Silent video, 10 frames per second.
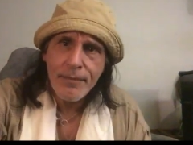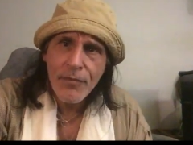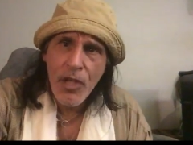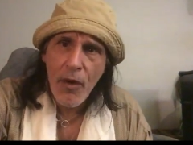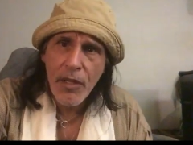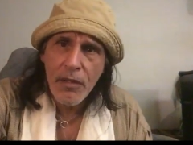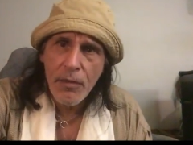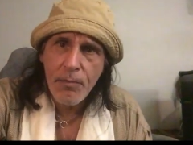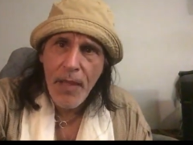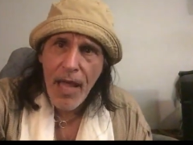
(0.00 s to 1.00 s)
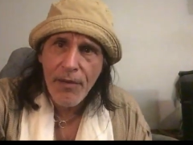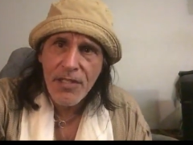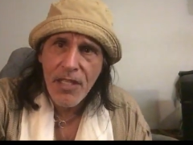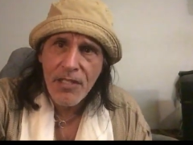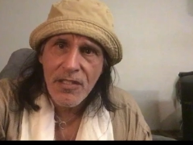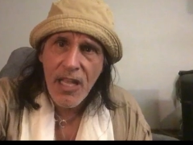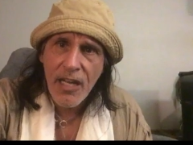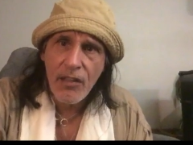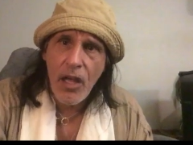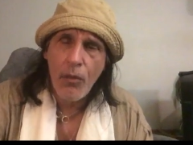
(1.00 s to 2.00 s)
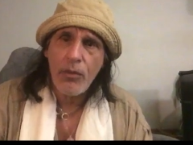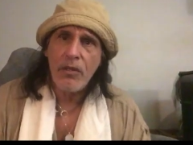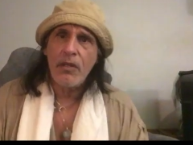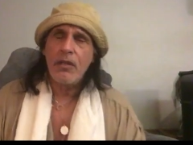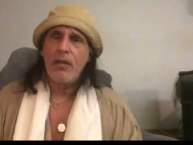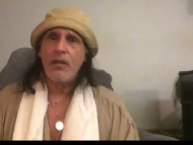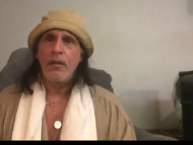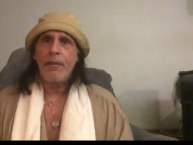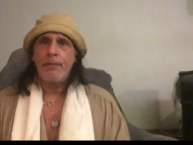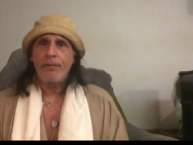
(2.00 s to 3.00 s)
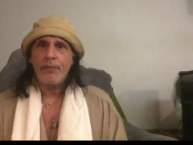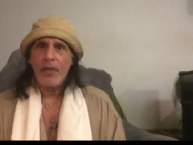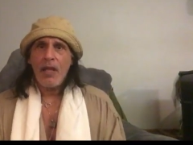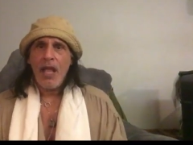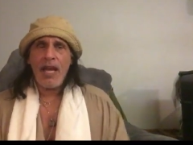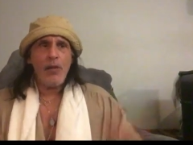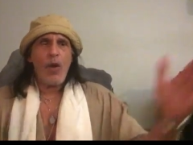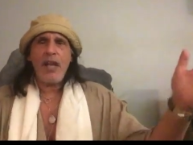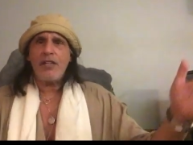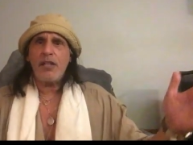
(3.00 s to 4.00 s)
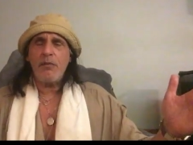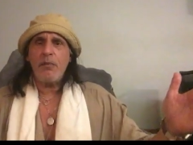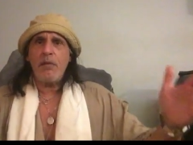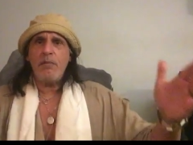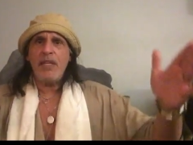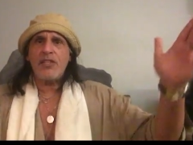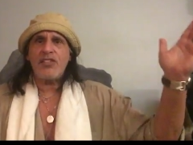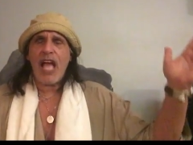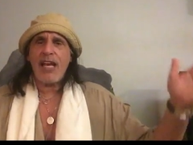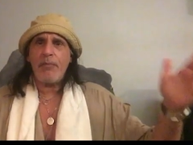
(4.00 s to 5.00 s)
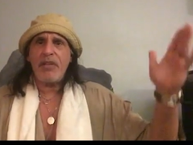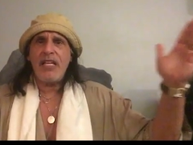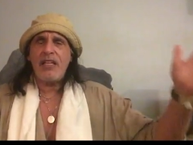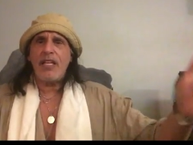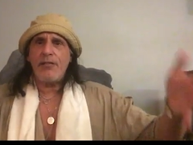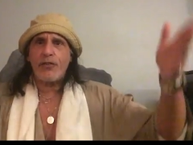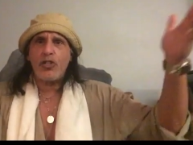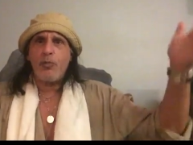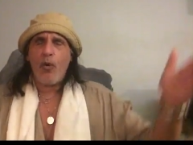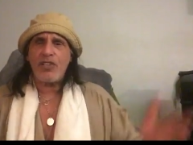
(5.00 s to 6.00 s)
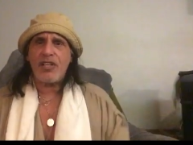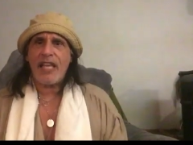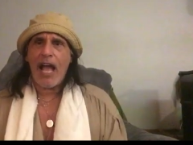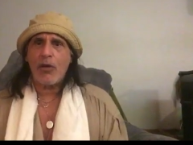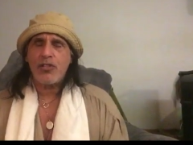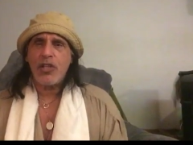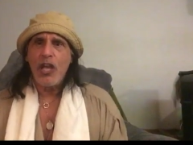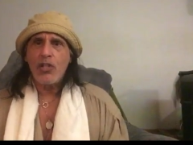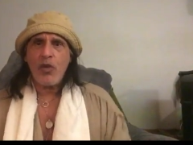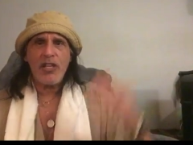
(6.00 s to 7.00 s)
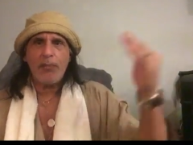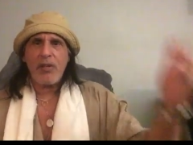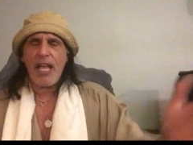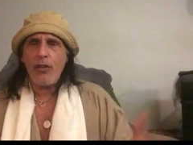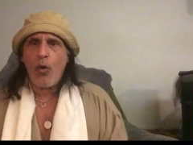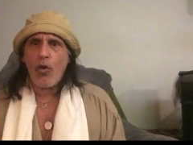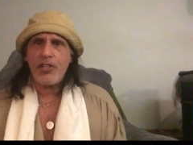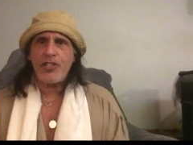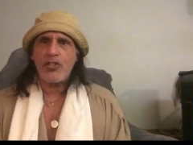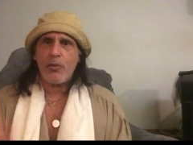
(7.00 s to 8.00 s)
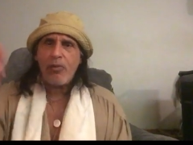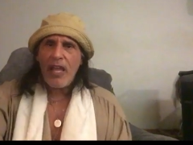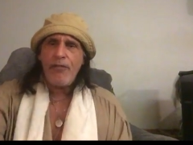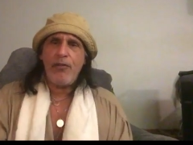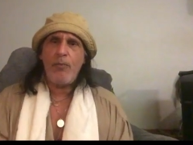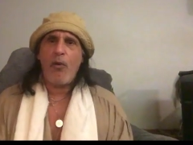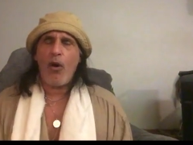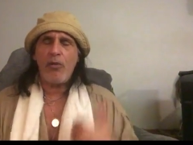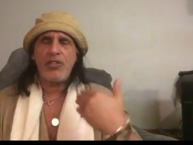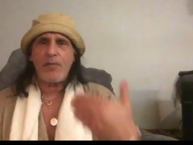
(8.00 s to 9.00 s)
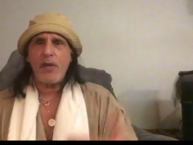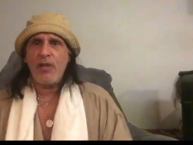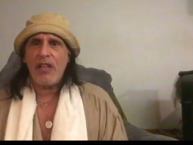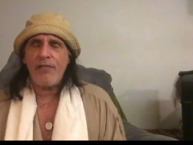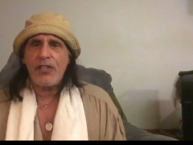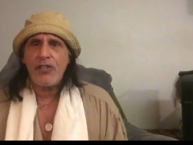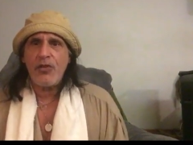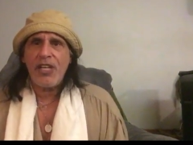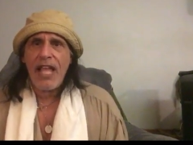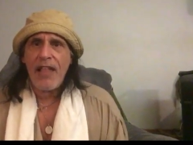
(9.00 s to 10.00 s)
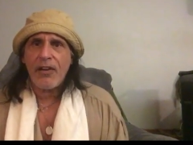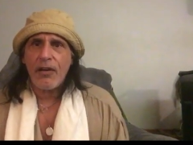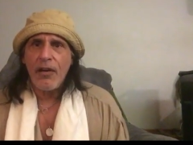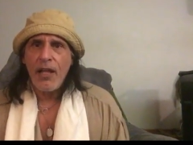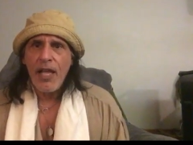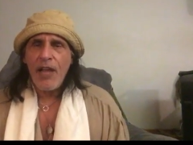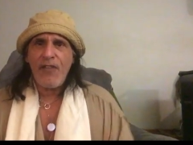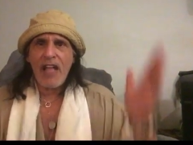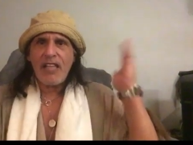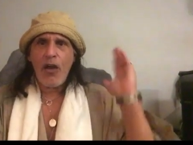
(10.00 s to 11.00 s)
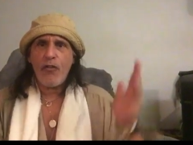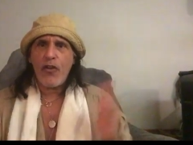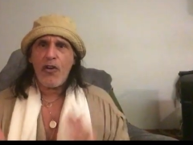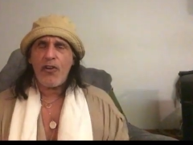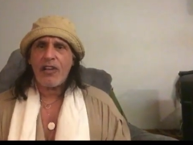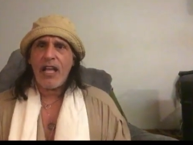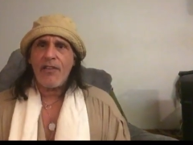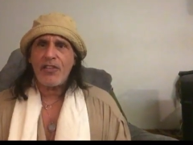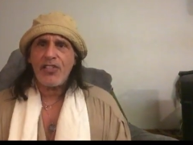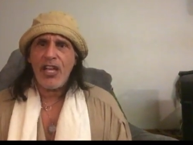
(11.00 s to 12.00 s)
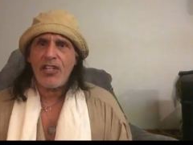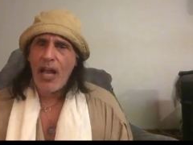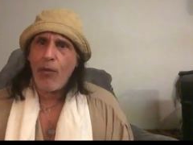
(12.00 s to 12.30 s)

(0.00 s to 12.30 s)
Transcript: Sorry, the battery says it's getting low. And he wanted to, me to sign up legally for sports accounts so he could play the horses or play football, something we love to do together. In fact, I overheard a conversation.